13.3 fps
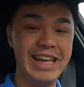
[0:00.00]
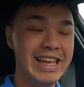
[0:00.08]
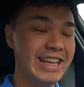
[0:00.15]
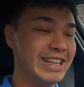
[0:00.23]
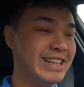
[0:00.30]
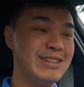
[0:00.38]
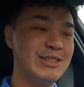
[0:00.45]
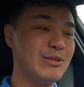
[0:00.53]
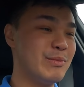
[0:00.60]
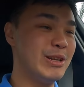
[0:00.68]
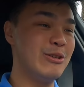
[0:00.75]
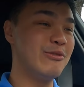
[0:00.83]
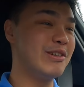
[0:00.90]
In terms of
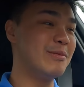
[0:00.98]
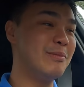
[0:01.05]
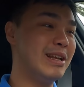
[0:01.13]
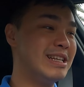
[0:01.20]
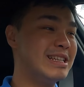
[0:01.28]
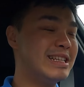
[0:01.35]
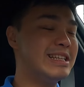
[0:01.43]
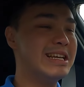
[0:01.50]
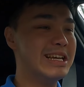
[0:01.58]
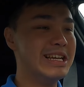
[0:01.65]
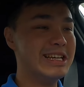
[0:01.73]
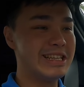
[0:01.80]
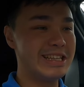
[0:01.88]
maneuverability,
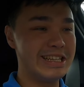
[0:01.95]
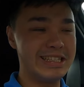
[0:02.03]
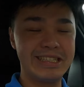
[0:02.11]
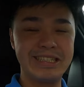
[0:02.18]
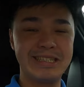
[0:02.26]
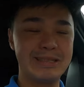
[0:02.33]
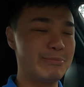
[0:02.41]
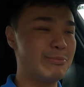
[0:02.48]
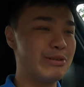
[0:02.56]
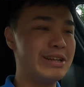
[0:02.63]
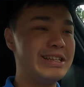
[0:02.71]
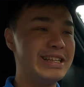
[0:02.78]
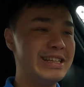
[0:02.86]
this is
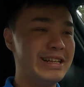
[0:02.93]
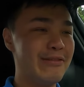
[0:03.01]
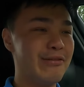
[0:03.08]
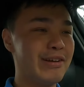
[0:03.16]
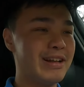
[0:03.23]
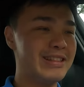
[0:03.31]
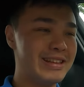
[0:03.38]
pretty difficult.